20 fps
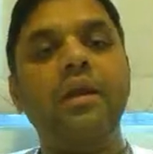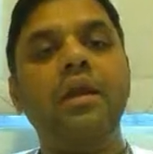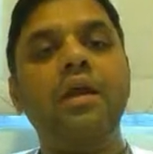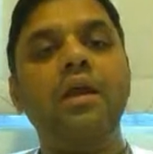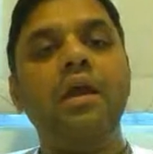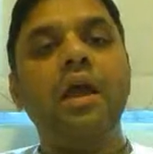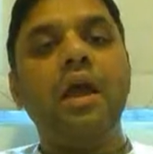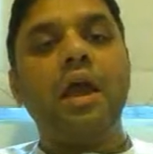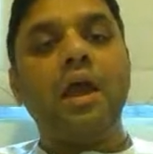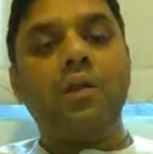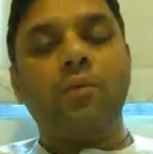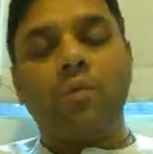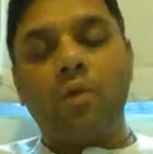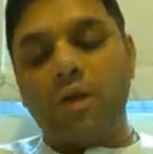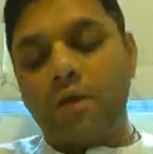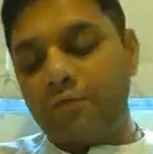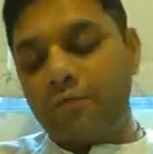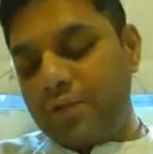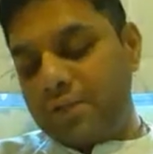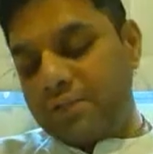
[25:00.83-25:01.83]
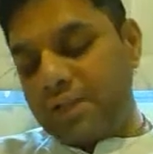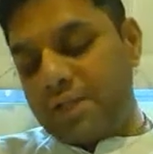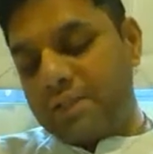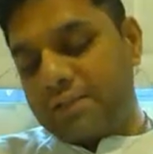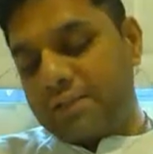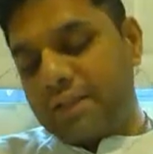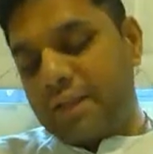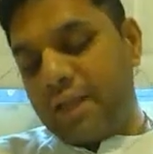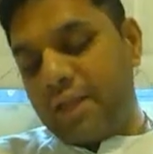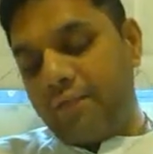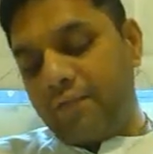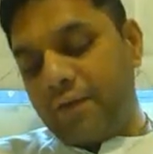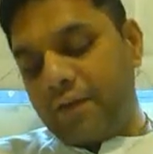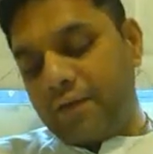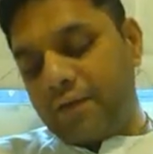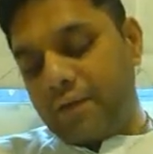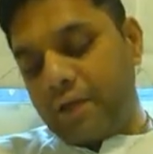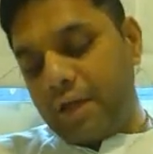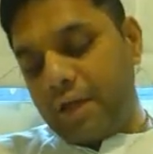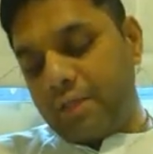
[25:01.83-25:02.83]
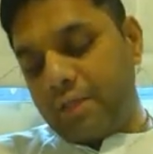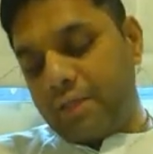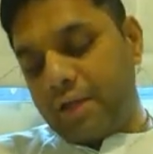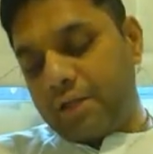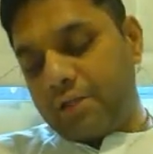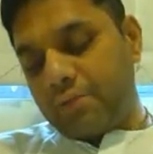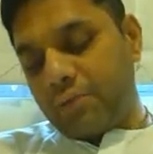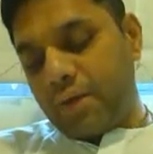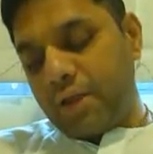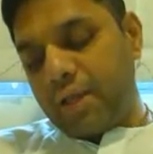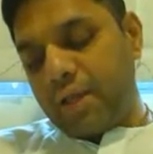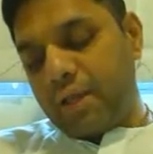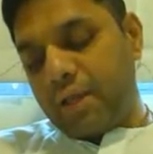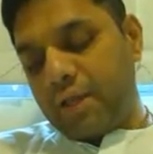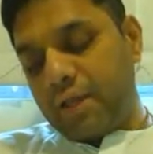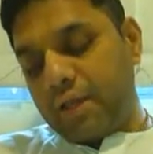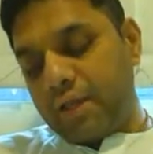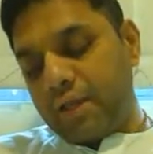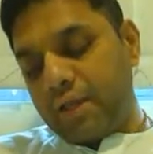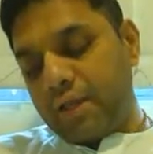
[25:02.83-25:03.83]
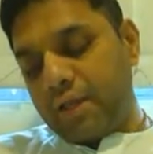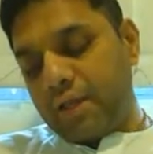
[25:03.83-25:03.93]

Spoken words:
right? And one of the sons gave it, and that's why